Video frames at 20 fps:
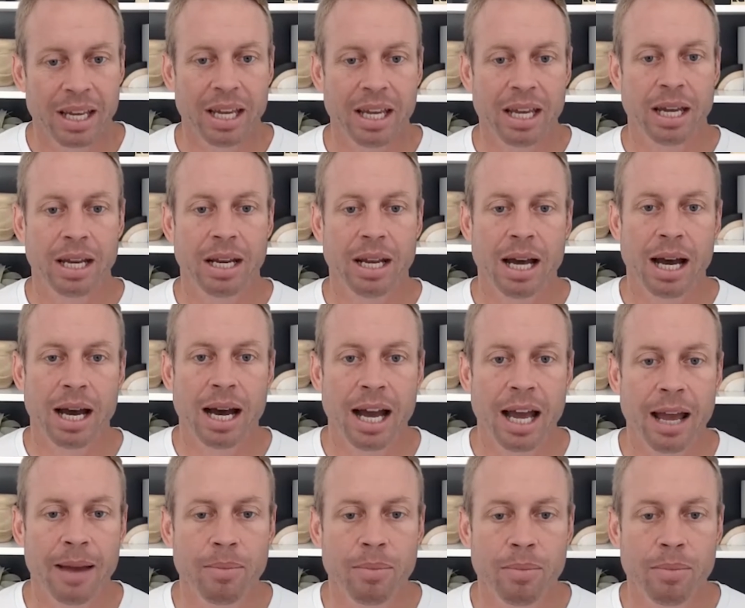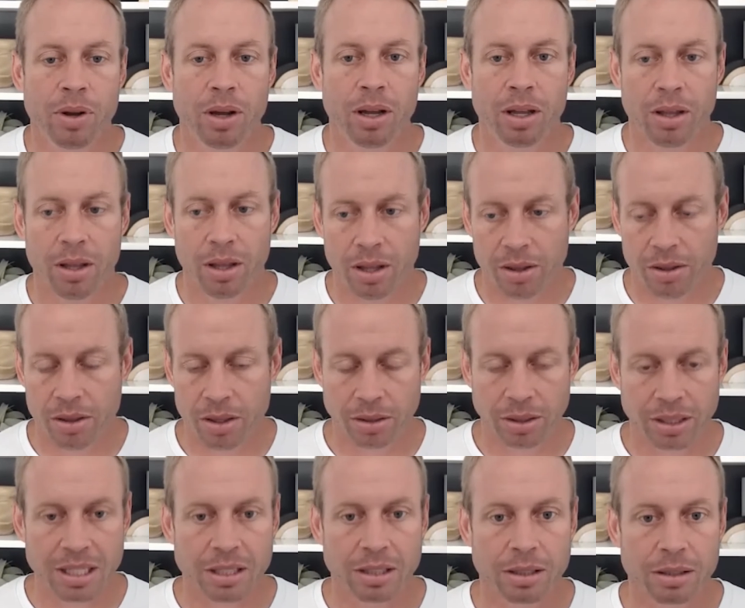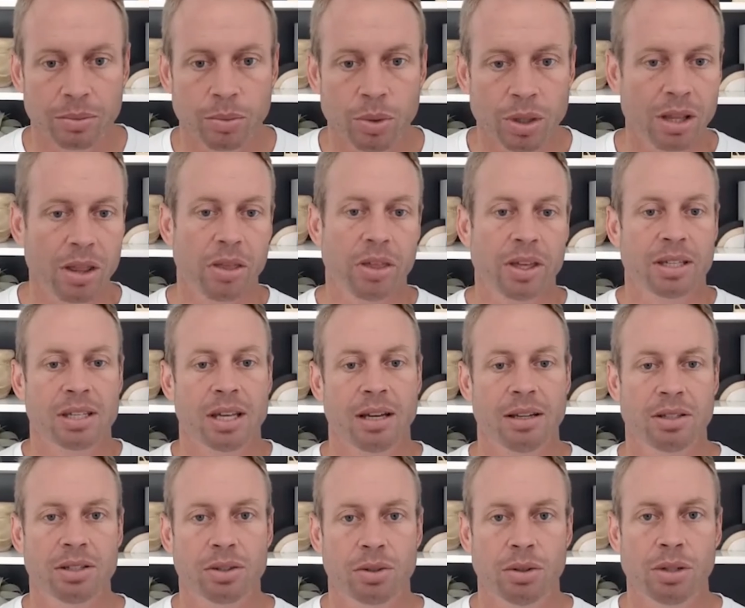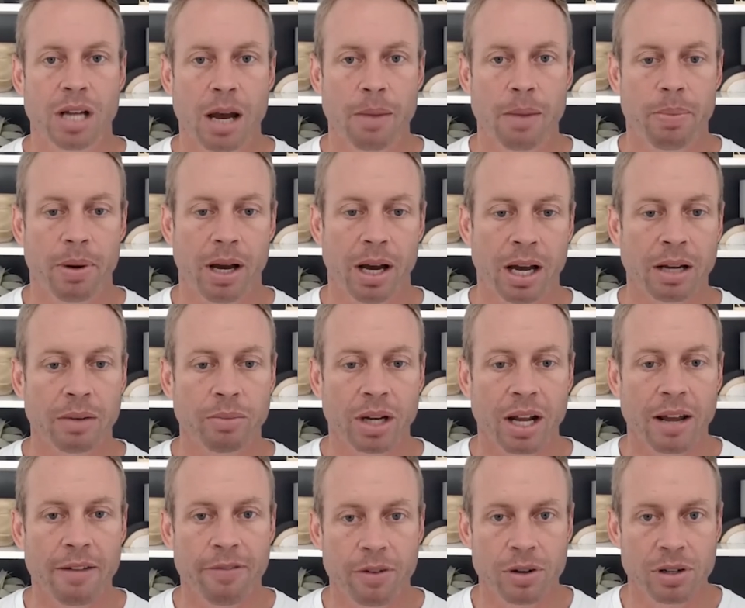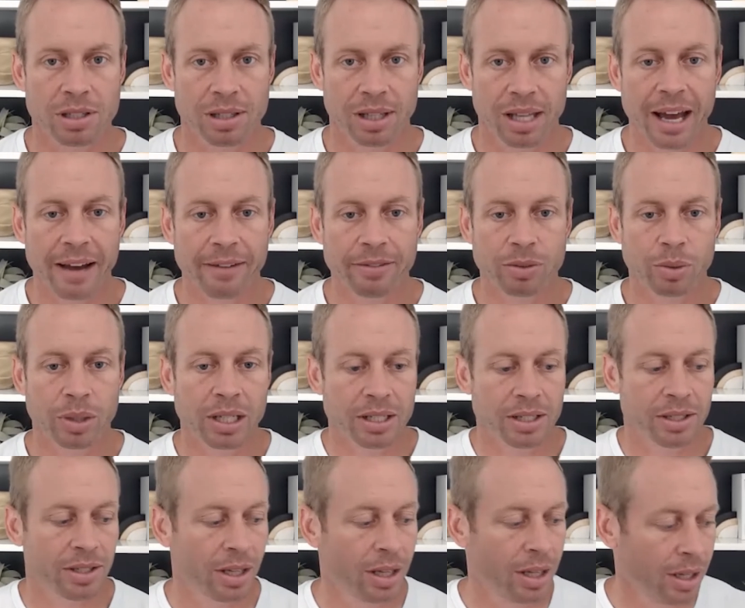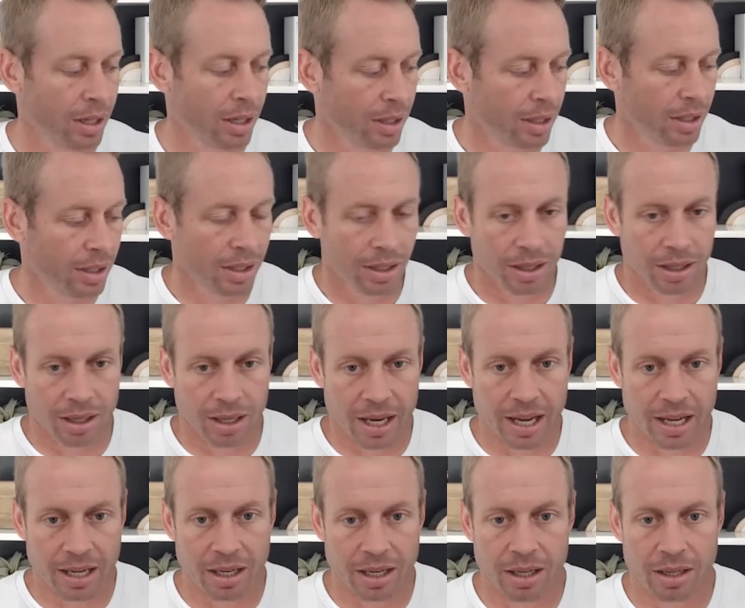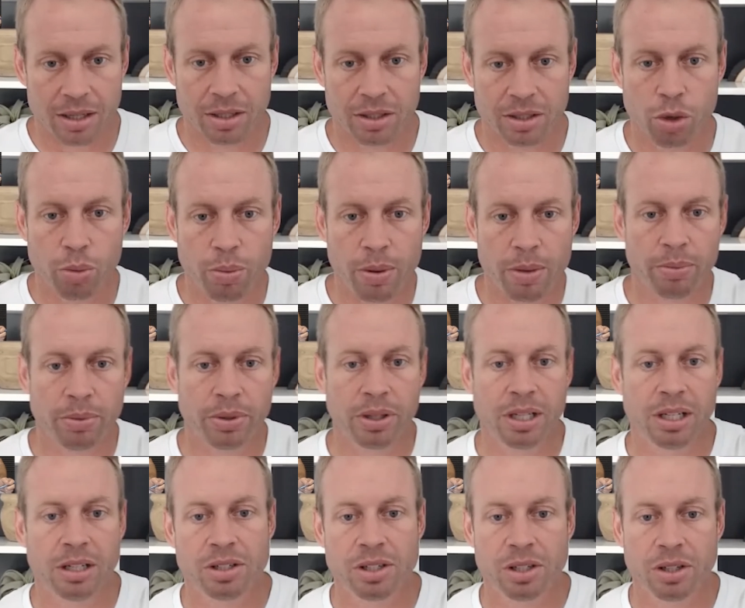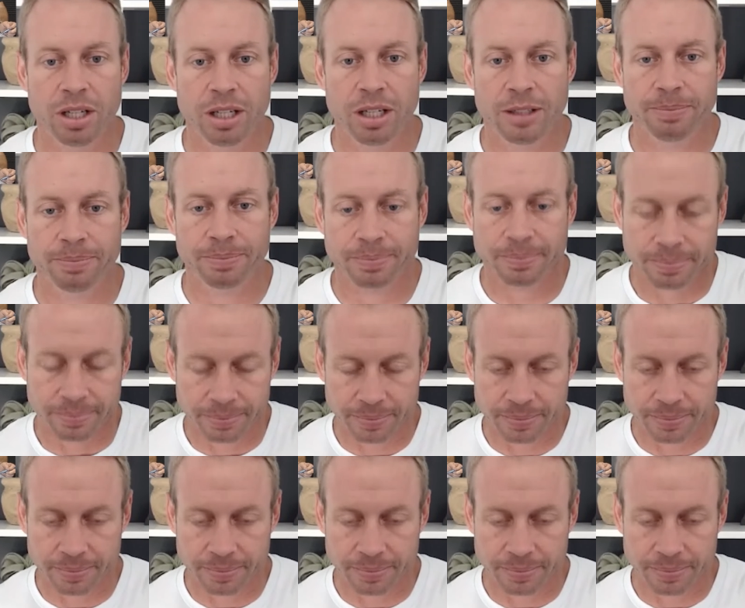And I'm the leader. One of the things I screwed up on when I first left was I had two people in Arizona